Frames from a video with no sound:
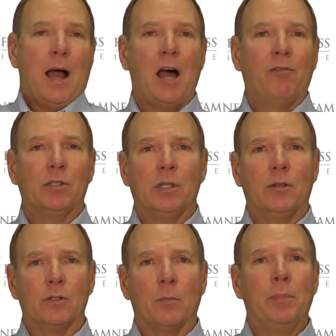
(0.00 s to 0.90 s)
obviously
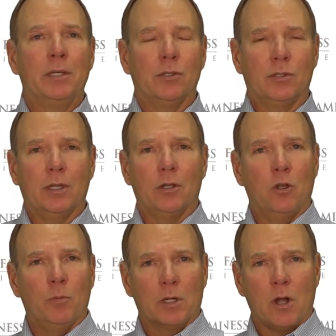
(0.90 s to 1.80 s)
there's a business and a
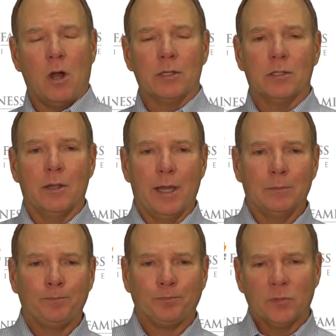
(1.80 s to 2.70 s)
human cost to
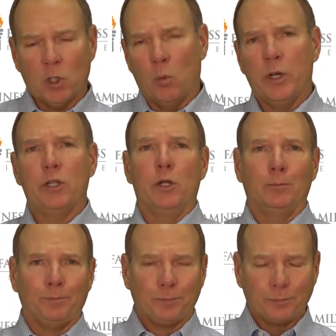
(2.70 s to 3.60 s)
that. So what do you do?